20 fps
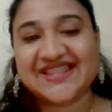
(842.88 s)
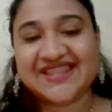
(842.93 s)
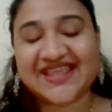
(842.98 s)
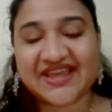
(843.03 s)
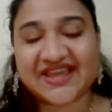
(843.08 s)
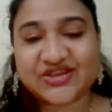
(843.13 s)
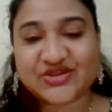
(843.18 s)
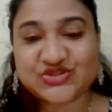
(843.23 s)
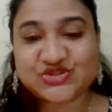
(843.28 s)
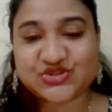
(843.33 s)

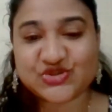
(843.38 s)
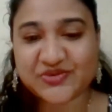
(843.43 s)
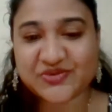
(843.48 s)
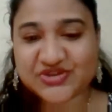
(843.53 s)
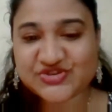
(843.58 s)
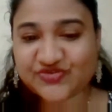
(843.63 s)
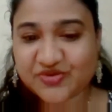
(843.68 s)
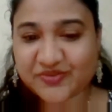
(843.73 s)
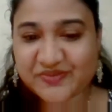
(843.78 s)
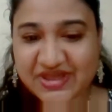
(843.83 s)
Thank you so
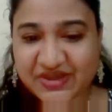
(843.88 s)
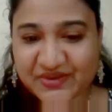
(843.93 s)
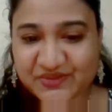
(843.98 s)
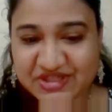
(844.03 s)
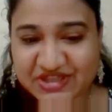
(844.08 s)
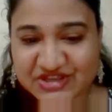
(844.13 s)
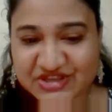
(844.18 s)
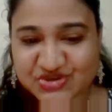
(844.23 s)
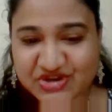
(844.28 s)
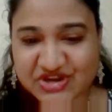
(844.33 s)
much for being with
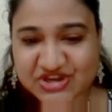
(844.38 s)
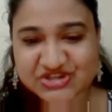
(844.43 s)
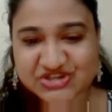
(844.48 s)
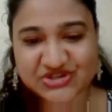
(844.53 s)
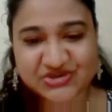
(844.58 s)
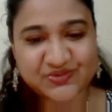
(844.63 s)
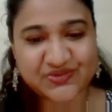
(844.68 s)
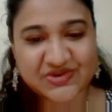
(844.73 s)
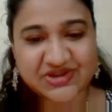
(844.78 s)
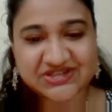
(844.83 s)

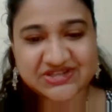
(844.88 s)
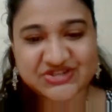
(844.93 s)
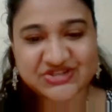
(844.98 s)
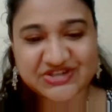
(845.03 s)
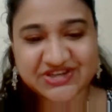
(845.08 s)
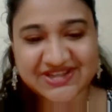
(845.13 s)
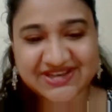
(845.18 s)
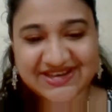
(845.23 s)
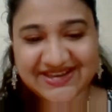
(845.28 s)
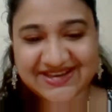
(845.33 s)
EducationWorld
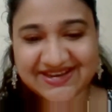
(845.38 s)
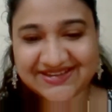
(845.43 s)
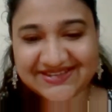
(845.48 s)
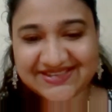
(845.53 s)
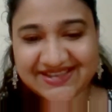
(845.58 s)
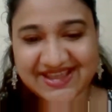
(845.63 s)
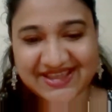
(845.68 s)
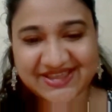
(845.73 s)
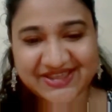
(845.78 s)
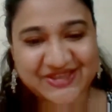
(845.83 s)
today, Lina.
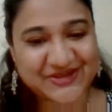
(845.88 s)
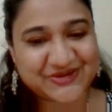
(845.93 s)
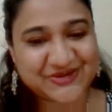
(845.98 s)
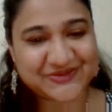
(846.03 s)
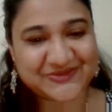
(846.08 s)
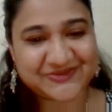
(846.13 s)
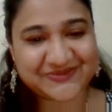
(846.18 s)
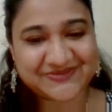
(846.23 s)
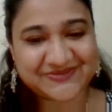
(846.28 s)
Thank you.